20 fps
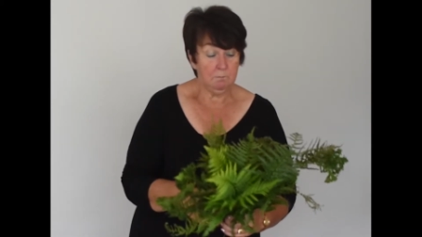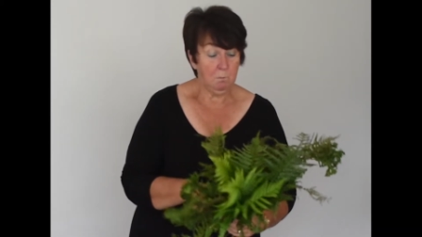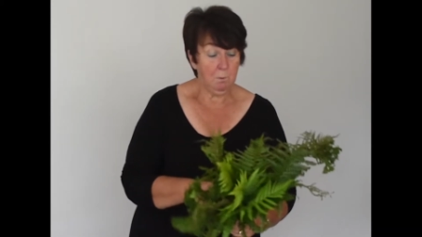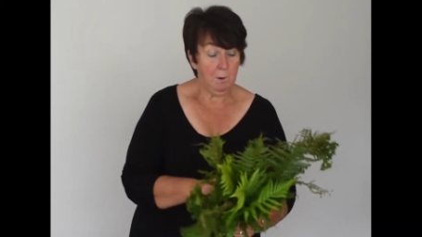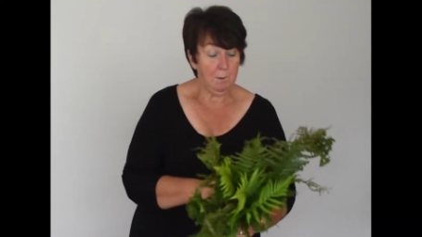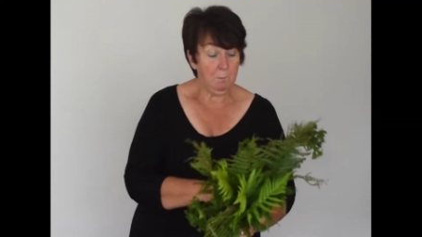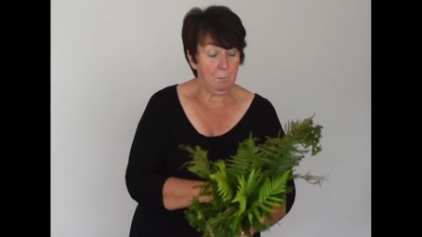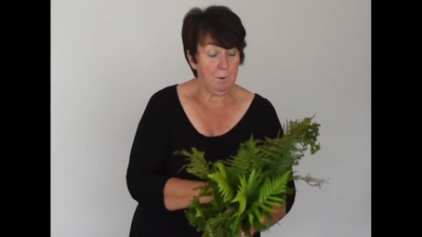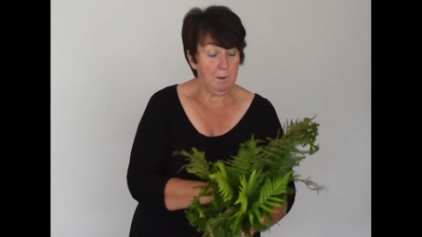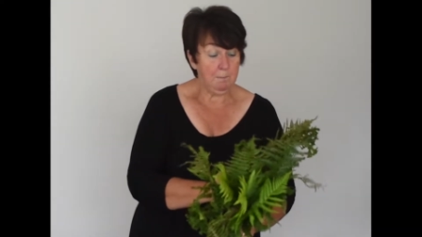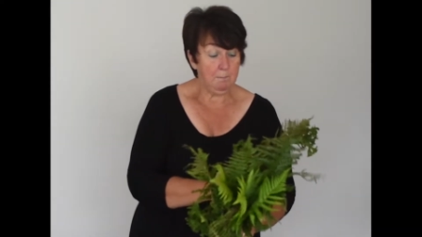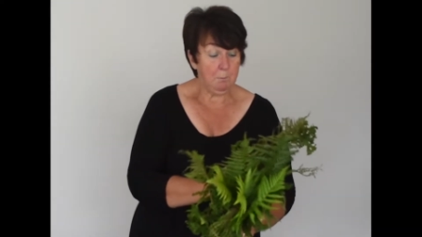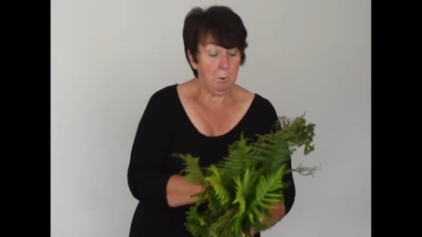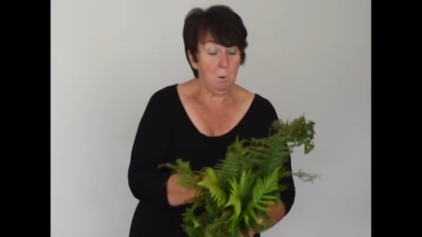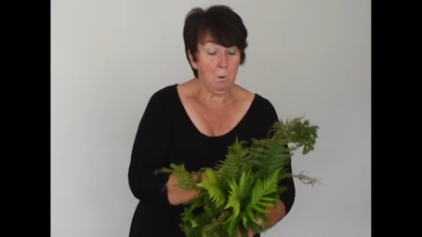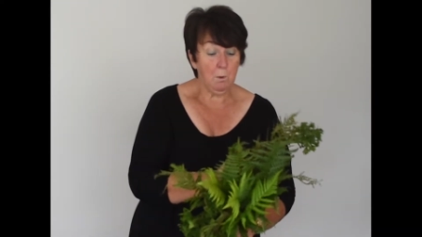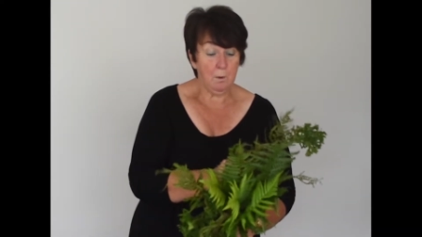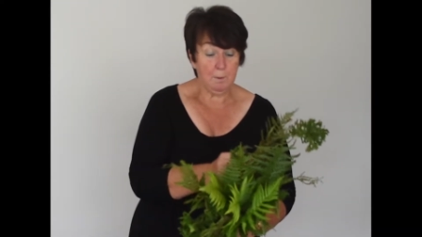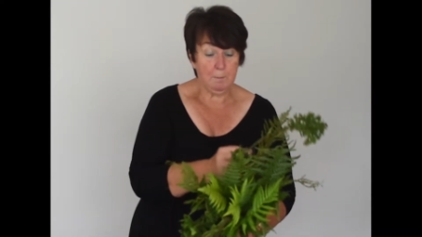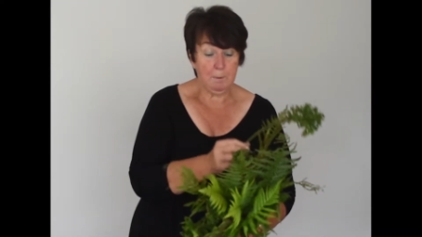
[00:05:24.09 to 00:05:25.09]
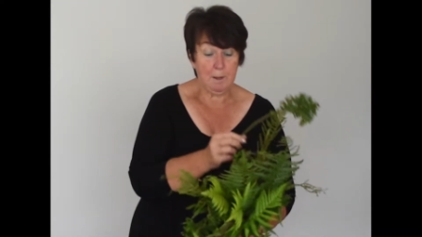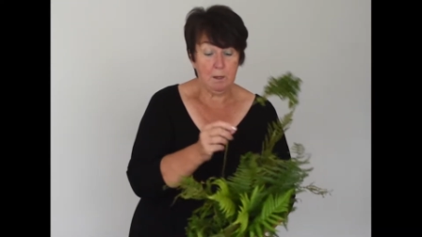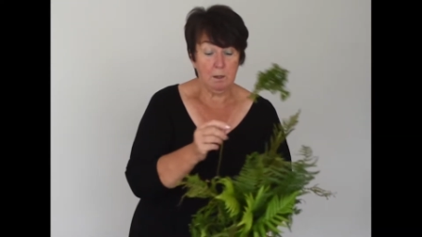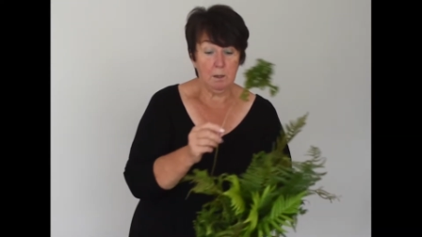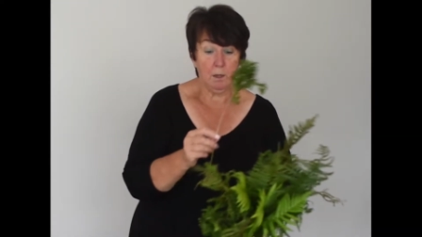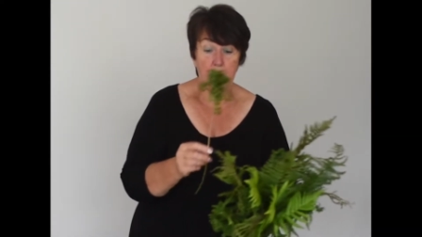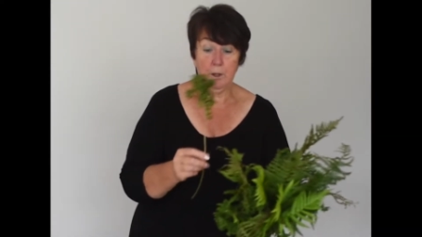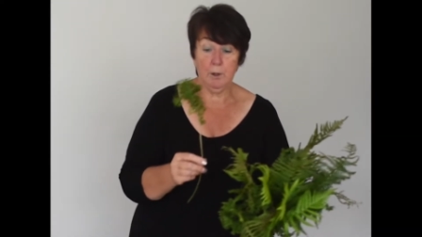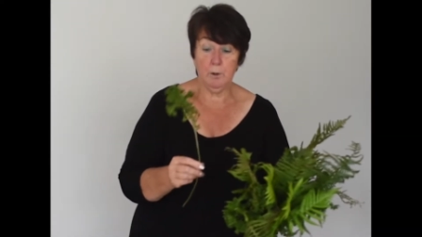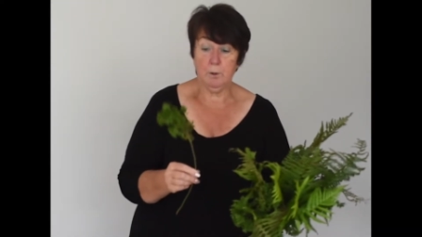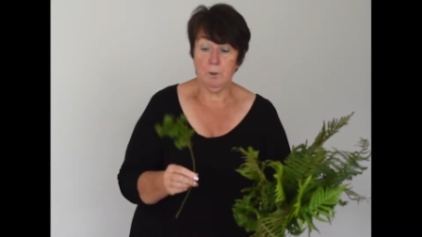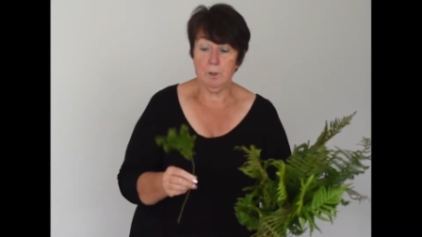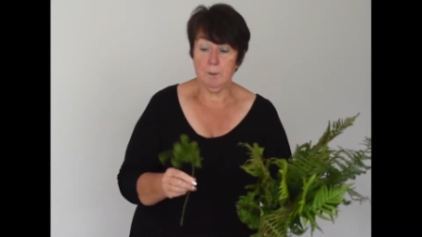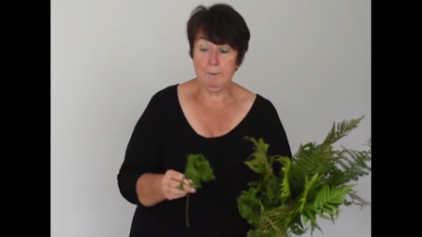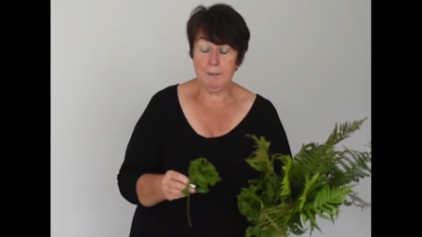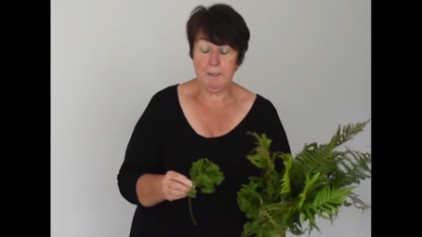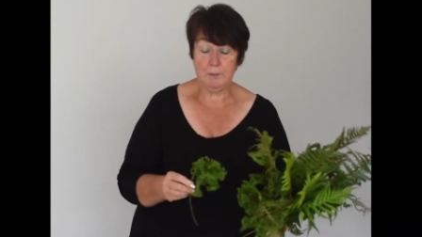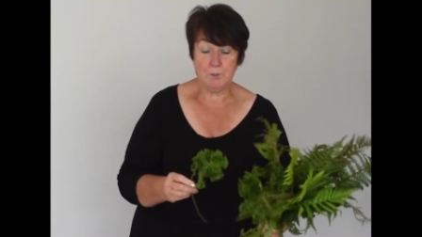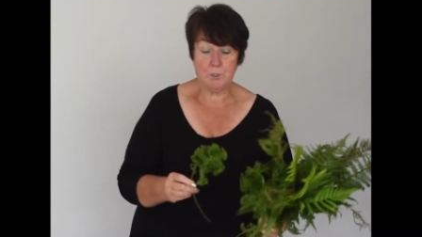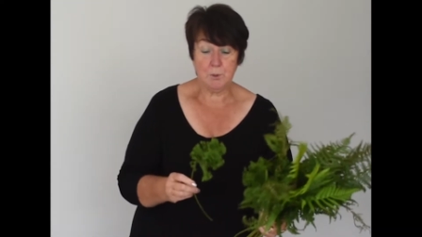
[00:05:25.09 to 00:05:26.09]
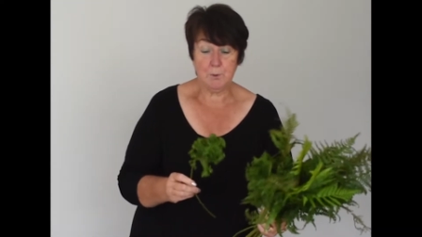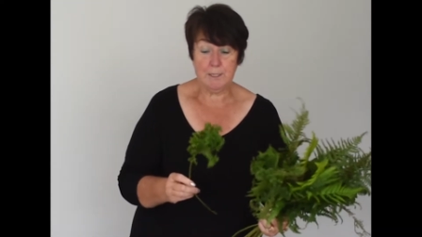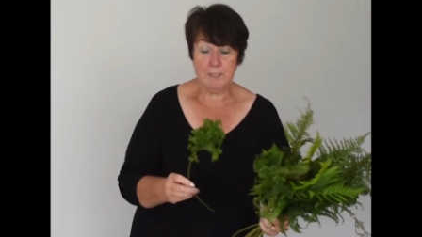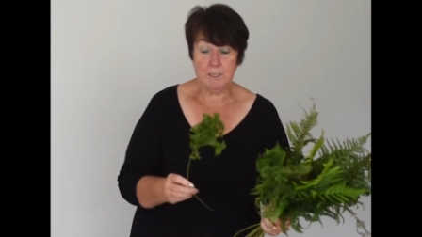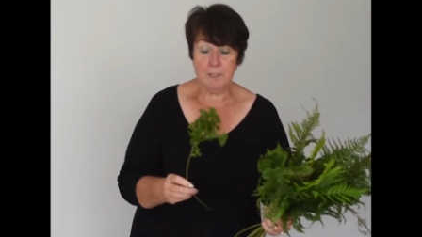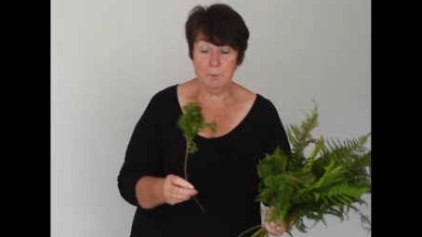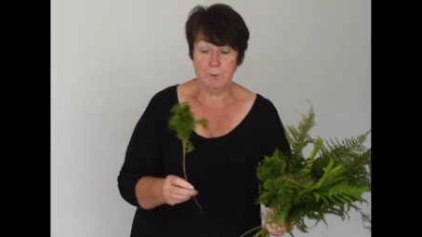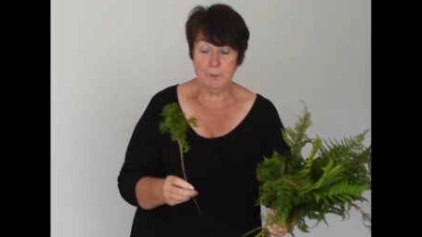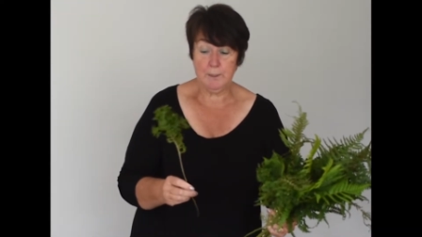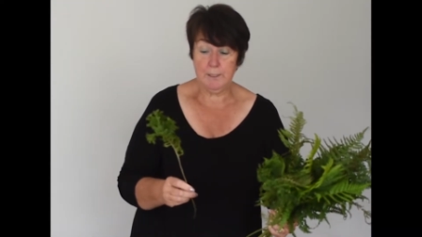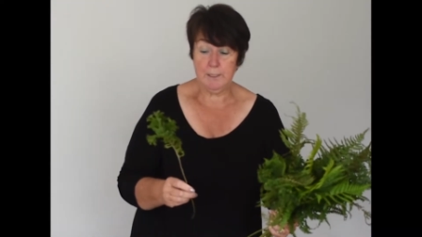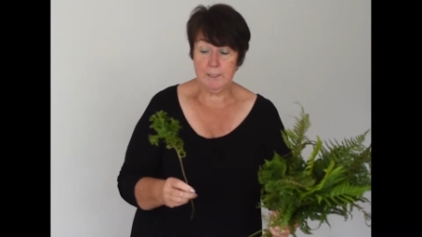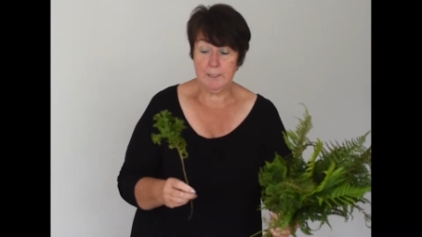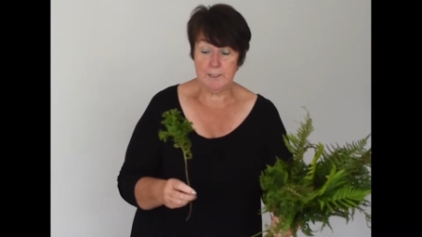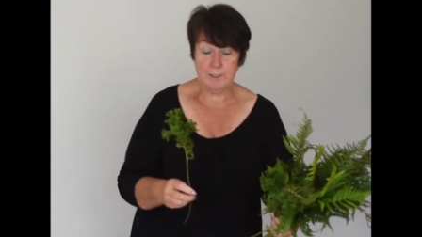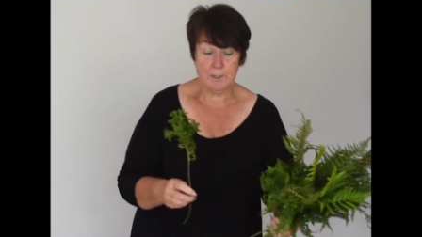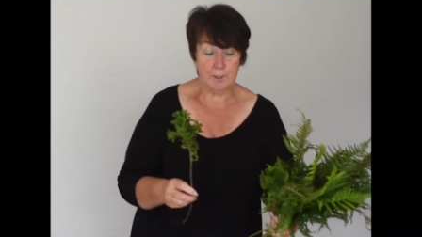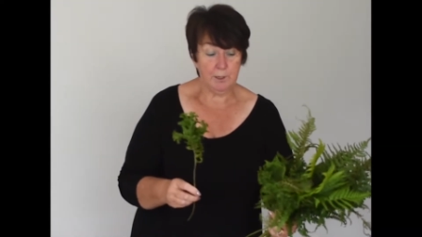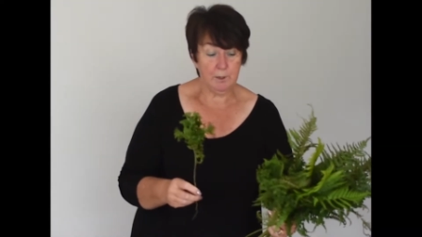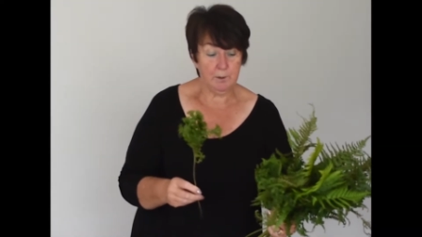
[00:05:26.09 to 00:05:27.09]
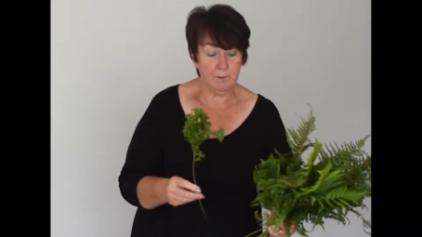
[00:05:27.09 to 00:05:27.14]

when we bought the bungalow about 21 years ago.